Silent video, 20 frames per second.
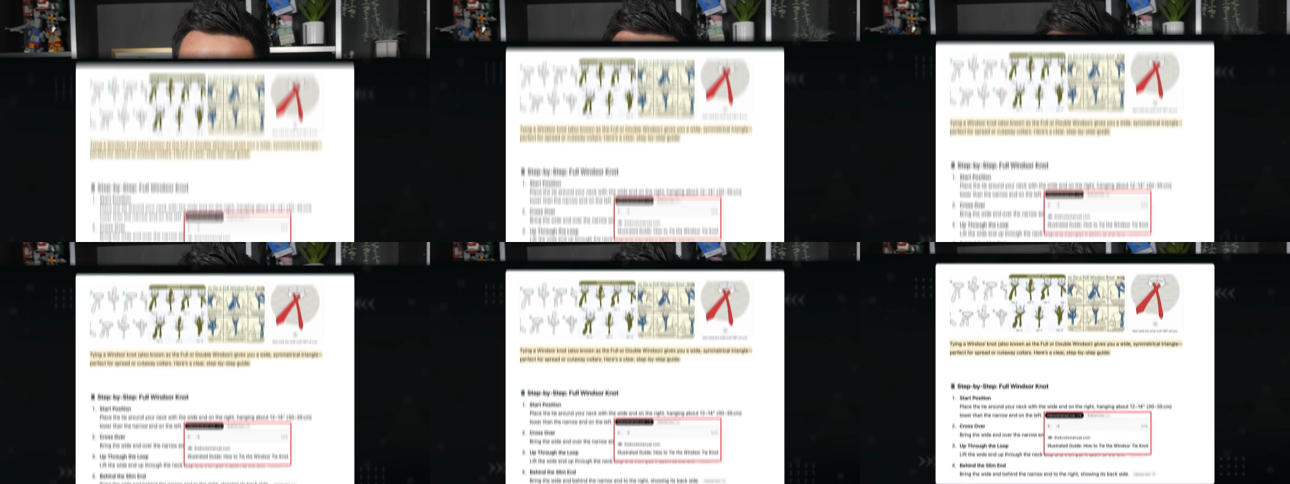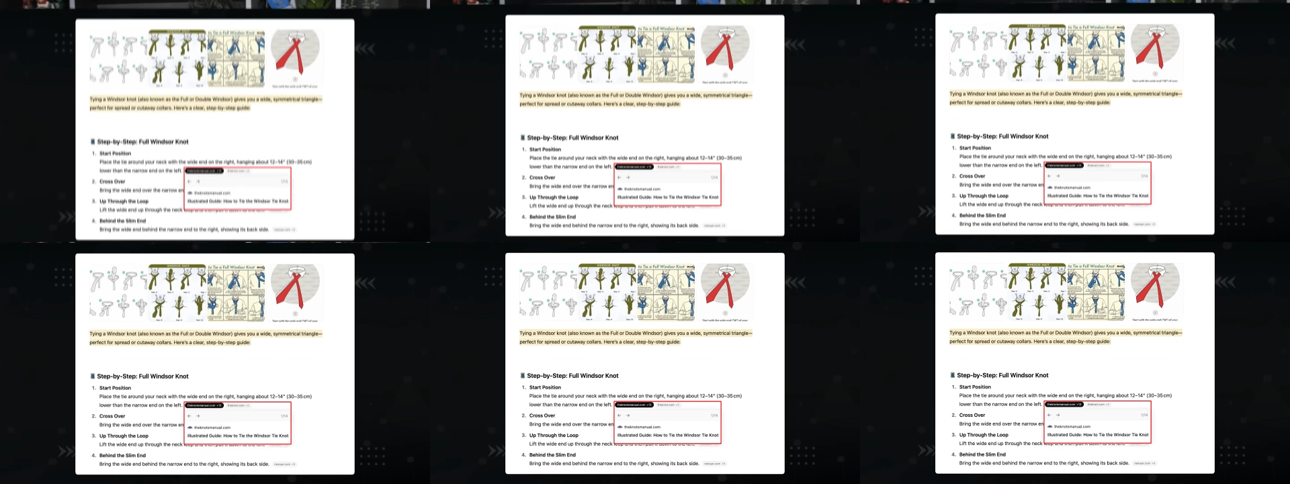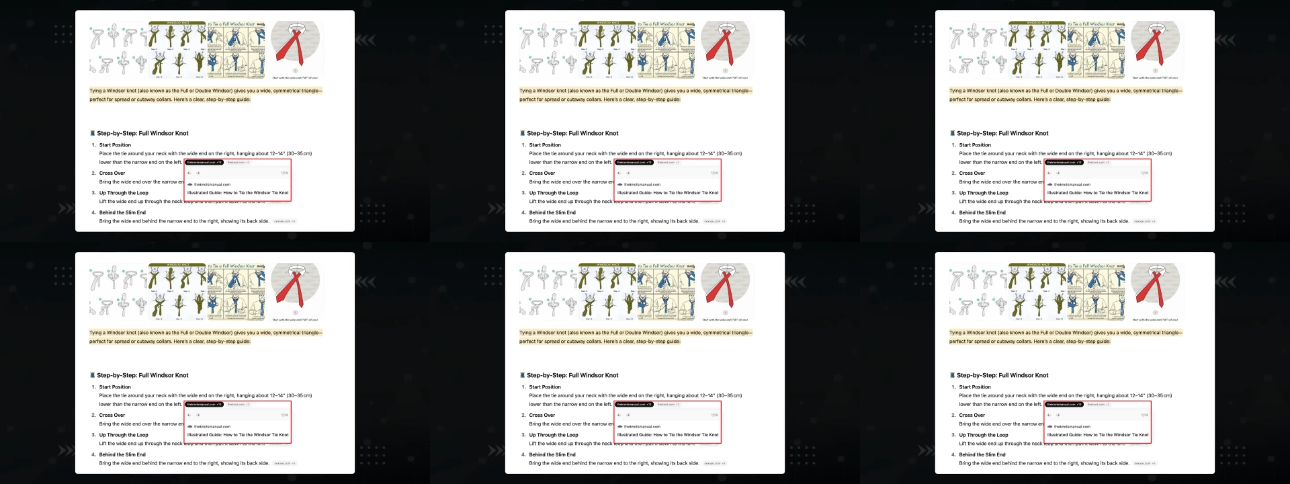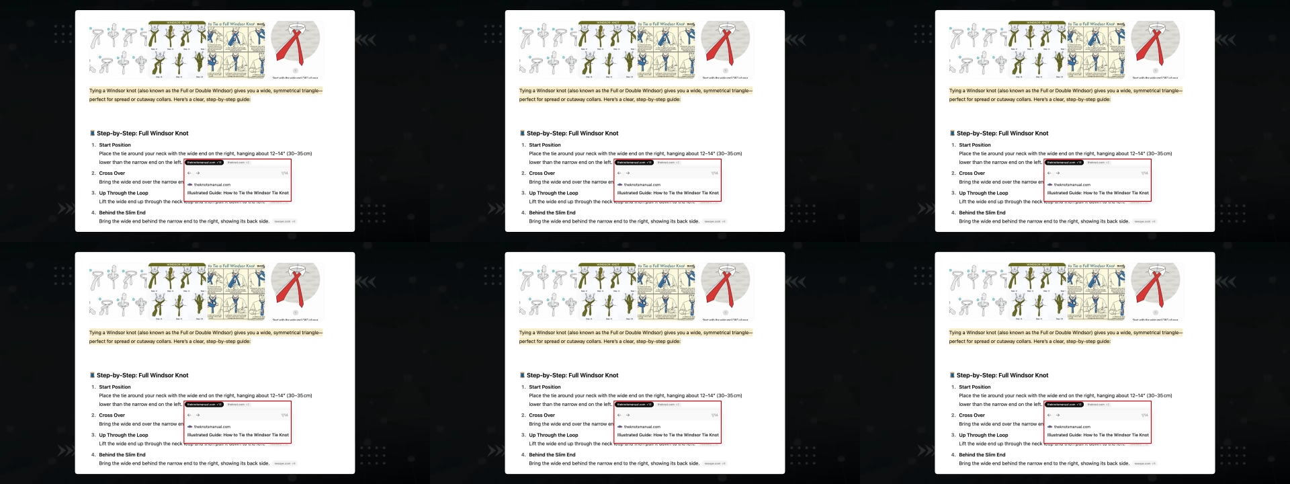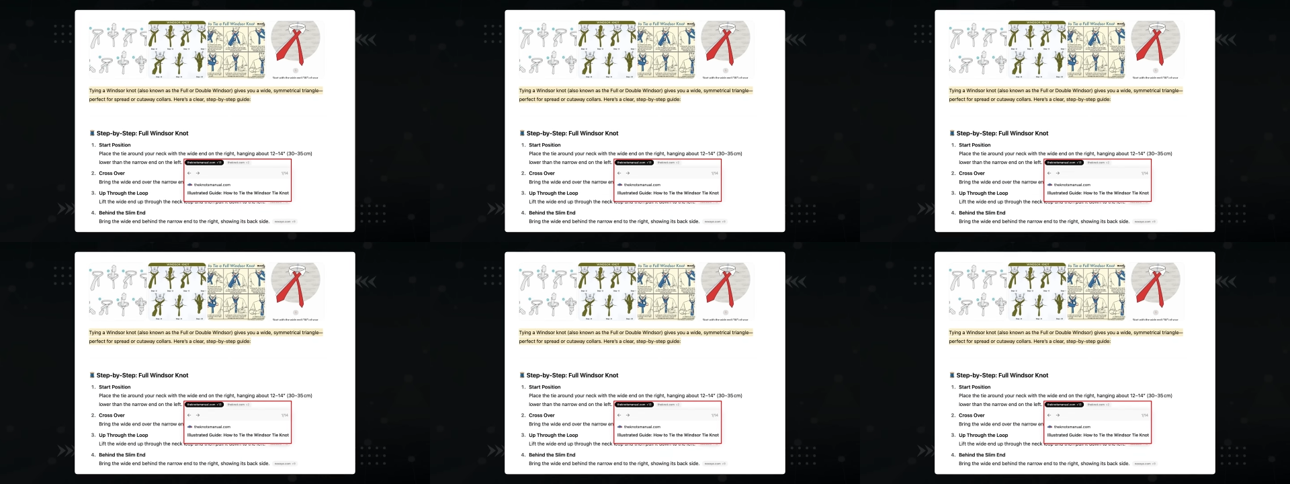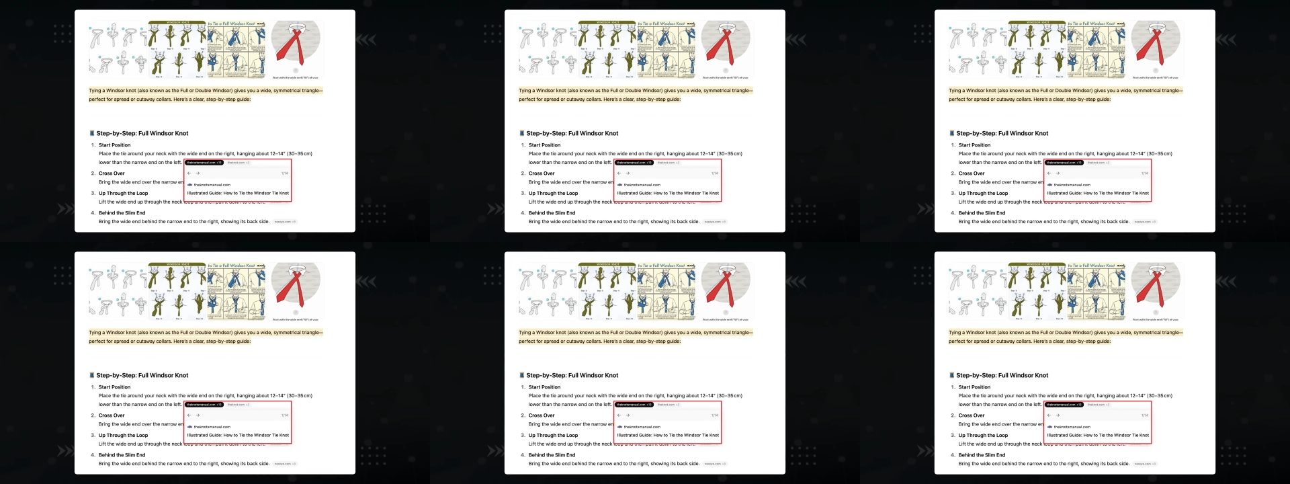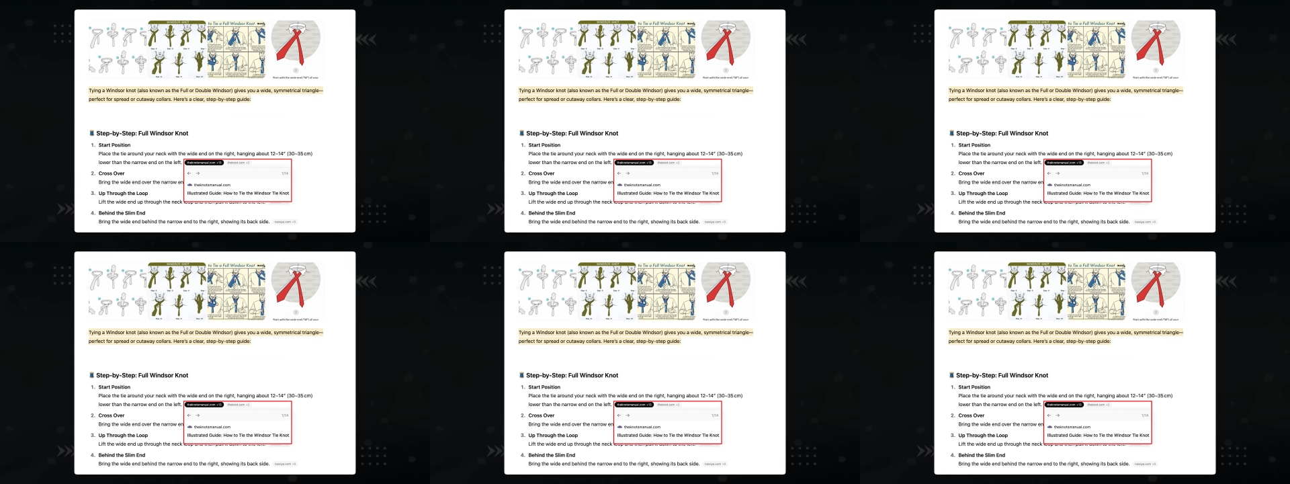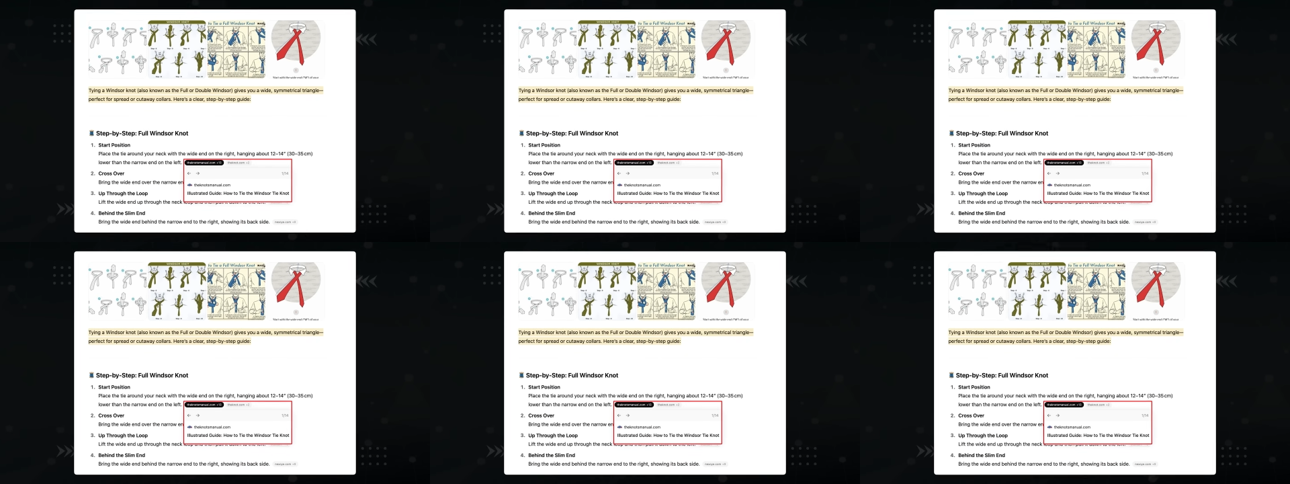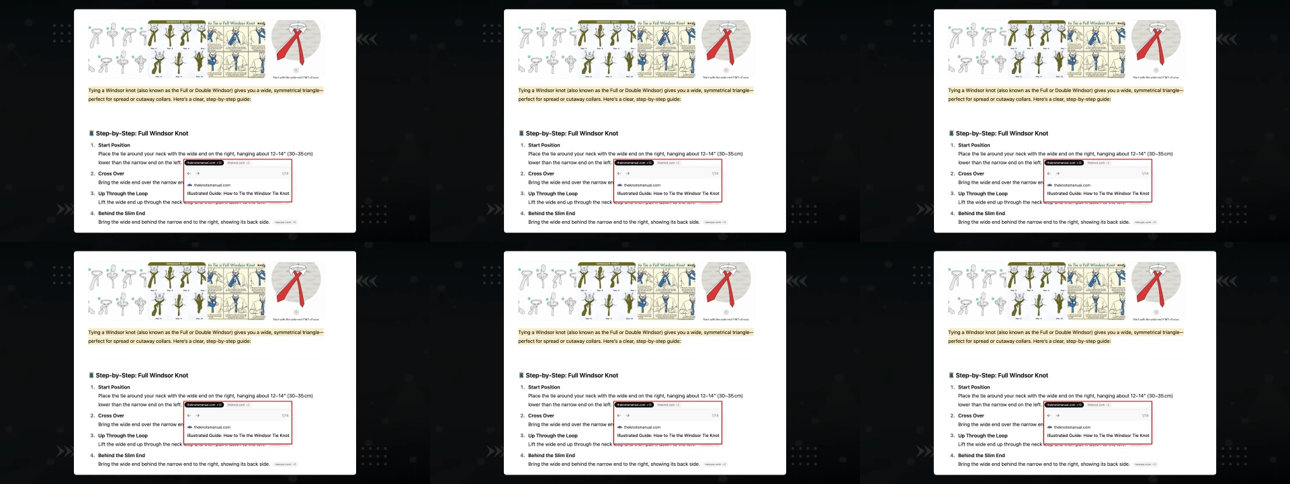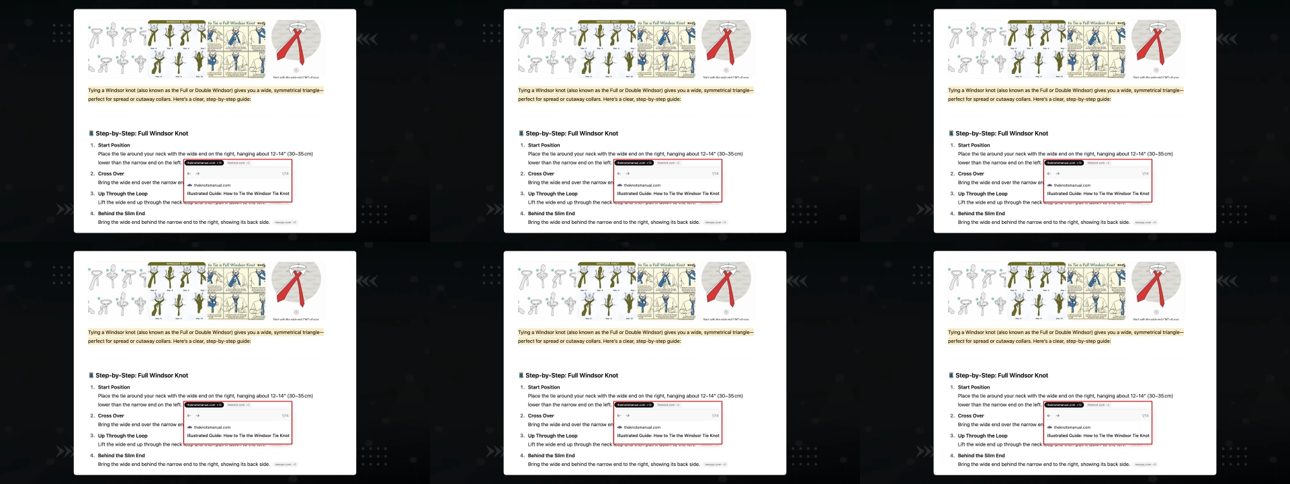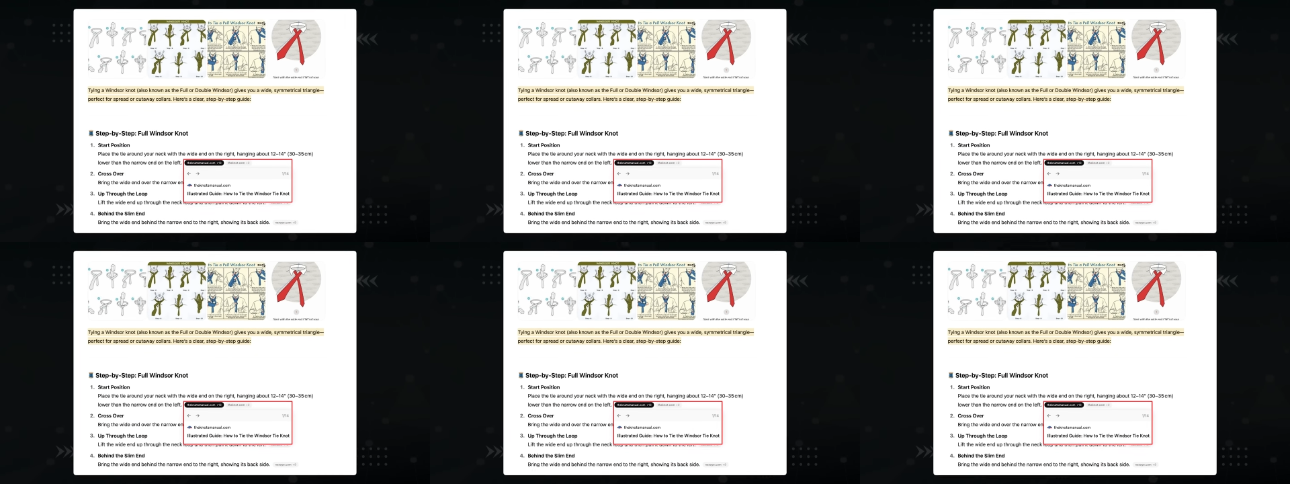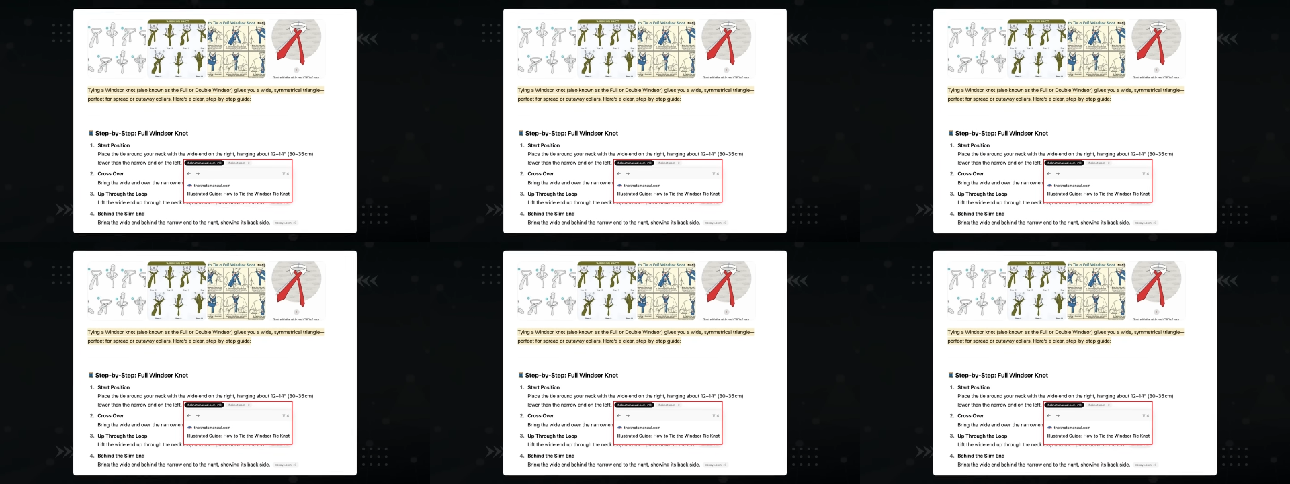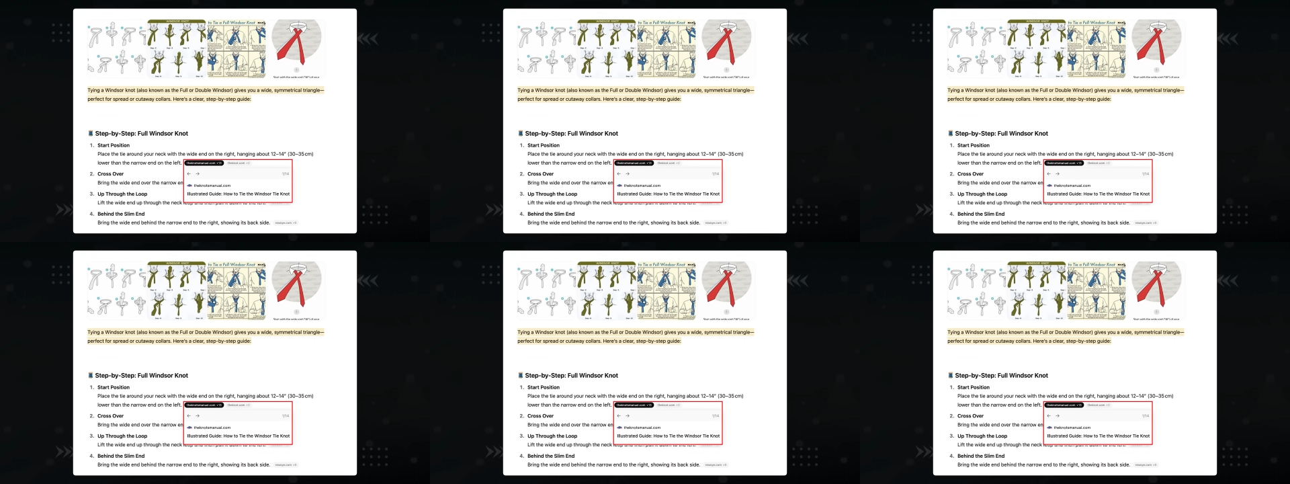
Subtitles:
(no speaker visible)